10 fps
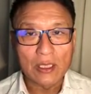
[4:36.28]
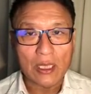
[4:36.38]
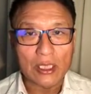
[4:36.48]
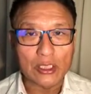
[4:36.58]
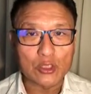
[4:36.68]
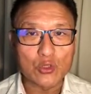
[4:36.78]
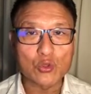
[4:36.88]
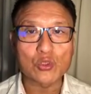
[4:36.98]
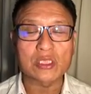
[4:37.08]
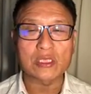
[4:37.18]
And the
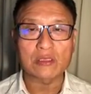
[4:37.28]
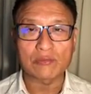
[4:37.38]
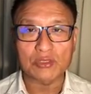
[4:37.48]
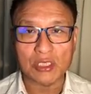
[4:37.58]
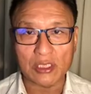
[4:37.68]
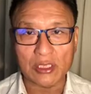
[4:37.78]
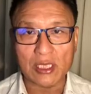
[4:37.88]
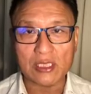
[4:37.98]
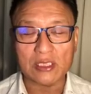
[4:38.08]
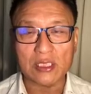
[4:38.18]
true sense of
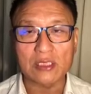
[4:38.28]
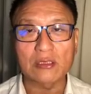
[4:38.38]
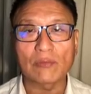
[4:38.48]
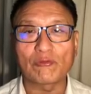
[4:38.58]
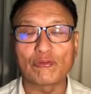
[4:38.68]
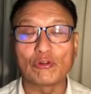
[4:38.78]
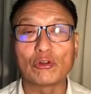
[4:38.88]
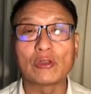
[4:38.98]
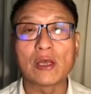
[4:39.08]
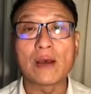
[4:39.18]
stillness is the
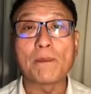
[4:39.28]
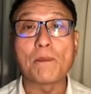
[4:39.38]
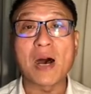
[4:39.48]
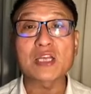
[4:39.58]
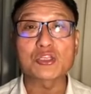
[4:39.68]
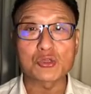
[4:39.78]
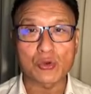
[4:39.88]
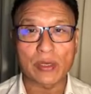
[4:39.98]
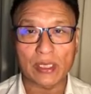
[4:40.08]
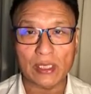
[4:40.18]
full
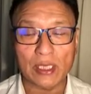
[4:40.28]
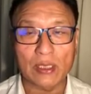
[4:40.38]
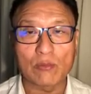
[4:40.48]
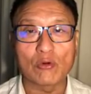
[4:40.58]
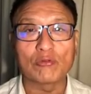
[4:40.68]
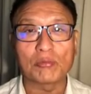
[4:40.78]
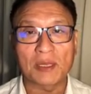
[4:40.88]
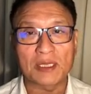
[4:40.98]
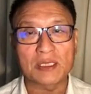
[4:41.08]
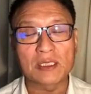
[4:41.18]
mastering in
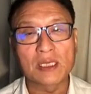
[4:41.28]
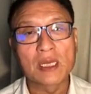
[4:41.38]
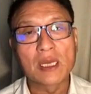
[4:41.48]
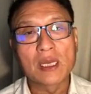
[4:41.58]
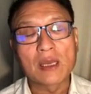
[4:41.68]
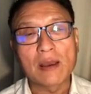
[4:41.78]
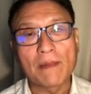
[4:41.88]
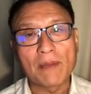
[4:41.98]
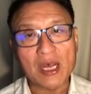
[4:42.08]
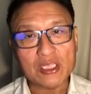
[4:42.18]
movement, uh,
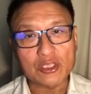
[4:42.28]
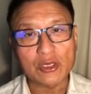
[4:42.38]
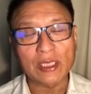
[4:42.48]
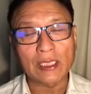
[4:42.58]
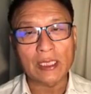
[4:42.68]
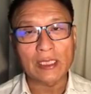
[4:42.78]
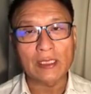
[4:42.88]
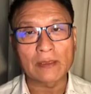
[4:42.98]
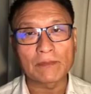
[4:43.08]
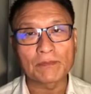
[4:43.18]
mastering
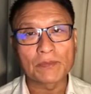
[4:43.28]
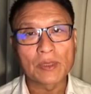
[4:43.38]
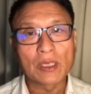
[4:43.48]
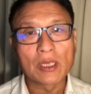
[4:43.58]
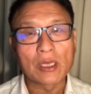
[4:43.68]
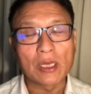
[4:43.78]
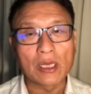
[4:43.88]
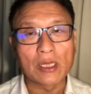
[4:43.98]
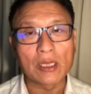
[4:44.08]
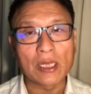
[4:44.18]
in
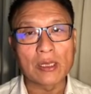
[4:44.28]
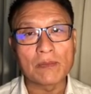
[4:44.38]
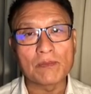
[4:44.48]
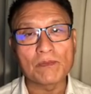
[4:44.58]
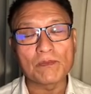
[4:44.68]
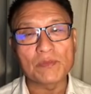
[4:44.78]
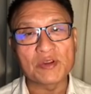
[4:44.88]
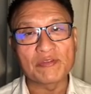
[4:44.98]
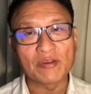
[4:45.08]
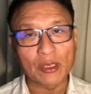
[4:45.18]
uh, in
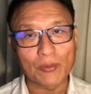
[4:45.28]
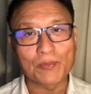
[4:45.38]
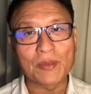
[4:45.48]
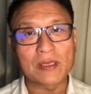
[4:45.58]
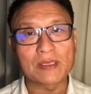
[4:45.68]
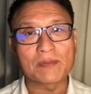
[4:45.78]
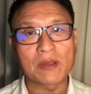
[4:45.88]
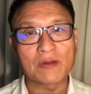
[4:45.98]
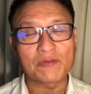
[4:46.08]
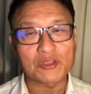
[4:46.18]
development,
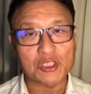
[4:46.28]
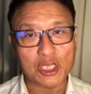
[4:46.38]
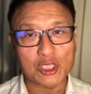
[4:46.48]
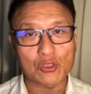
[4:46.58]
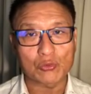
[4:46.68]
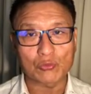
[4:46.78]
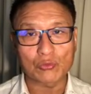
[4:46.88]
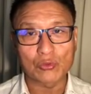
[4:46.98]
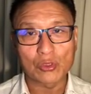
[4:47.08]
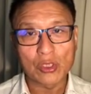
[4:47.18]
manifestation,
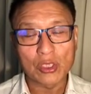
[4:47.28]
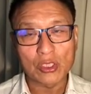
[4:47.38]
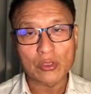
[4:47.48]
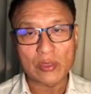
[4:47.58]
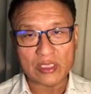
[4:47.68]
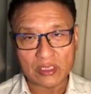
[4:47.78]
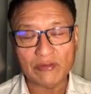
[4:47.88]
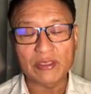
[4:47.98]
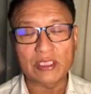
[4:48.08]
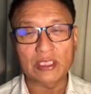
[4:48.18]

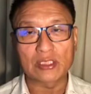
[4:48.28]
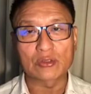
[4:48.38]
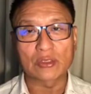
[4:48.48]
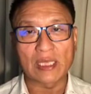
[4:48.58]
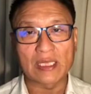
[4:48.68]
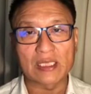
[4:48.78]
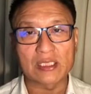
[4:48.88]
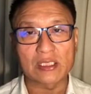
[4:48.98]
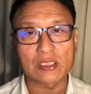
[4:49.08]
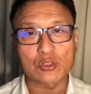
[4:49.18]
creativity. So that
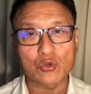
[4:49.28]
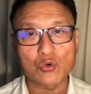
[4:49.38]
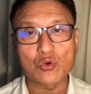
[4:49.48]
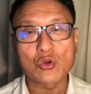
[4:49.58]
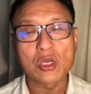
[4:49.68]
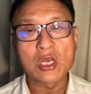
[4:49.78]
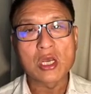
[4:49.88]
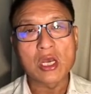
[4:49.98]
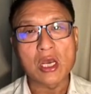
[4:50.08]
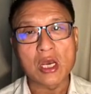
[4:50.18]
is the true
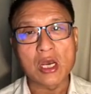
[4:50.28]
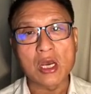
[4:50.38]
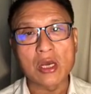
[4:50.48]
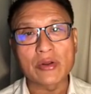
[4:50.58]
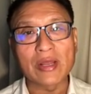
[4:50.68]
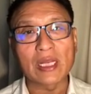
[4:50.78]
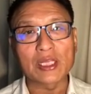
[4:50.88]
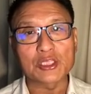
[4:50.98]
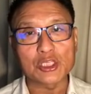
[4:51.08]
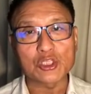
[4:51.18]
uh,
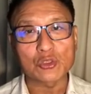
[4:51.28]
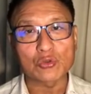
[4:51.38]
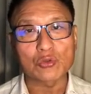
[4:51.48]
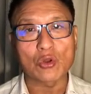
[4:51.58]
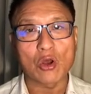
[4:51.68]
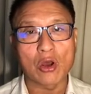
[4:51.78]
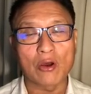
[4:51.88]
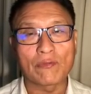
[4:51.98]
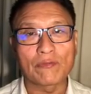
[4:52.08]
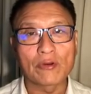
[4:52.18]
realization
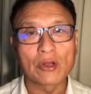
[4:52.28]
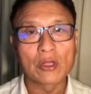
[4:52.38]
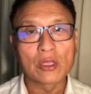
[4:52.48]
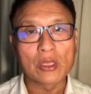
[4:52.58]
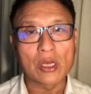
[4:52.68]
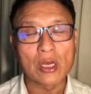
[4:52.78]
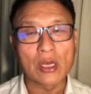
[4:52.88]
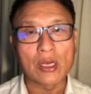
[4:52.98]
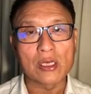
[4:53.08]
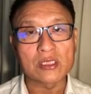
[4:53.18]
of
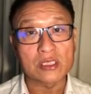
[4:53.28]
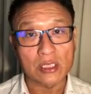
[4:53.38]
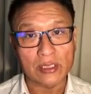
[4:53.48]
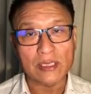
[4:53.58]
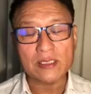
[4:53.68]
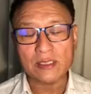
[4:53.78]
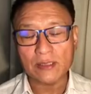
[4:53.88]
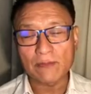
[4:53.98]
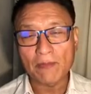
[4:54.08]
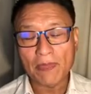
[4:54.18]
uh, stillness.
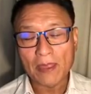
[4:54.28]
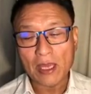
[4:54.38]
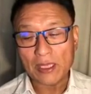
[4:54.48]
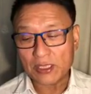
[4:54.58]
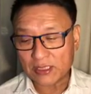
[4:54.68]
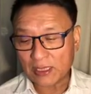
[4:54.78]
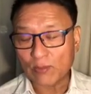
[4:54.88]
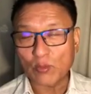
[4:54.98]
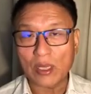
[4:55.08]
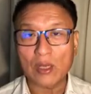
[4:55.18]
In the
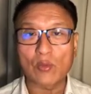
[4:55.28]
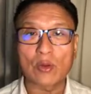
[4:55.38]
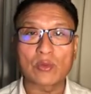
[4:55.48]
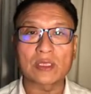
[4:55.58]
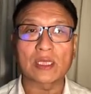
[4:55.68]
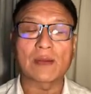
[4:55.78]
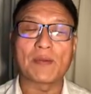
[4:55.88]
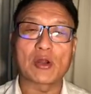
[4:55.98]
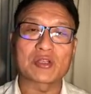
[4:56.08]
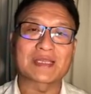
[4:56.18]
same way, when we think
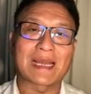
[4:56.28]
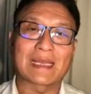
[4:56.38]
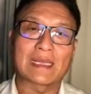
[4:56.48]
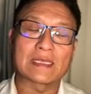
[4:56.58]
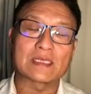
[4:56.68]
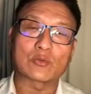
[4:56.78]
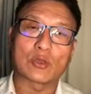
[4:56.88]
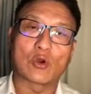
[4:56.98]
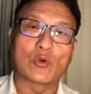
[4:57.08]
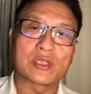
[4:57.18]
about silence, we
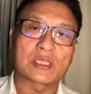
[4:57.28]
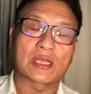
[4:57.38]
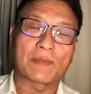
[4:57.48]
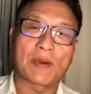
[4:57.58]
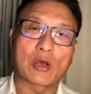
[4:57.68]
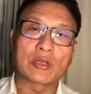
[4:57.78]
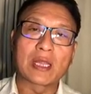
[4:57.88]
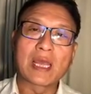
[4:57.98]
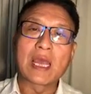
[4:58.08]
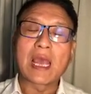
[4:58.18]
always think about
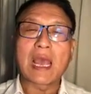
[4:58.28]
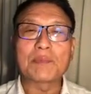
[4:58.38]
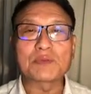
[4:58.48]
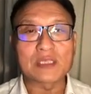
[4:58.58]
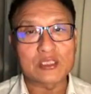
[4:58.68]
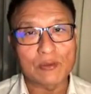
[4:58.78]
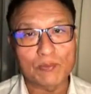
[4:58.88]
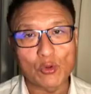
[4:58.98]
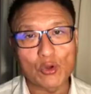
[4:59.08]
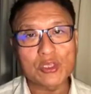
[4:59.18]
absence of
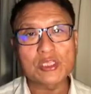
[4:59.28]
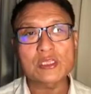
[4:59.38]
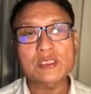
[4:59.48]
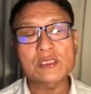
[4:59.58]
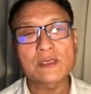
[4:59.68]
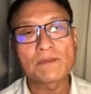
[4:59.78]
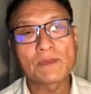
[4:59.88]
noises.